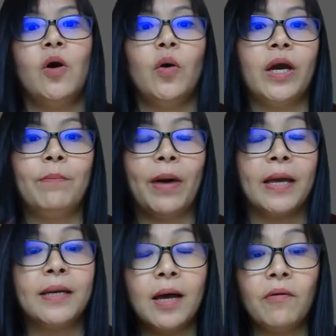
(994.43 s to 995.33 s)
Okay,
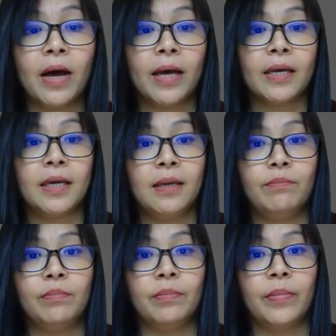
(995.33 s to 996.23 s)
by now
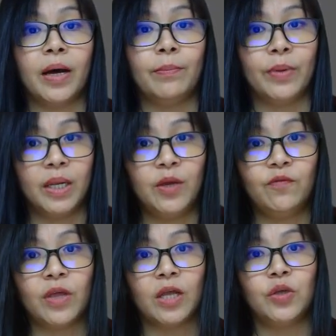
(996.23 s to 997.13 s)
I
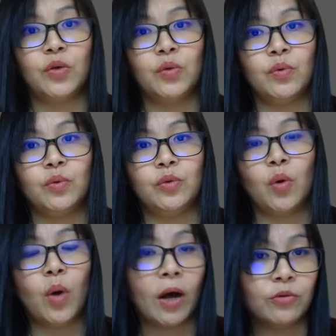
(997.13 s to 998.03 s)
believe that you
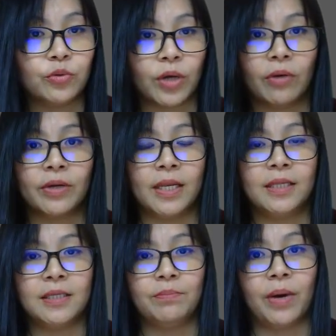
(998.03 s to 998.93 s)
know how to
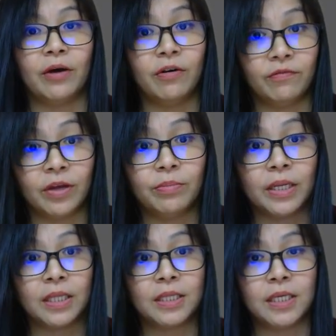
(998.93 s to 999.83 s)
calculate the
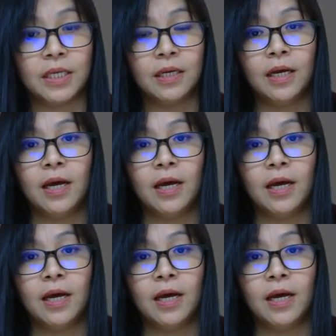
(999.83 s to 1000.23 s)
bioavailability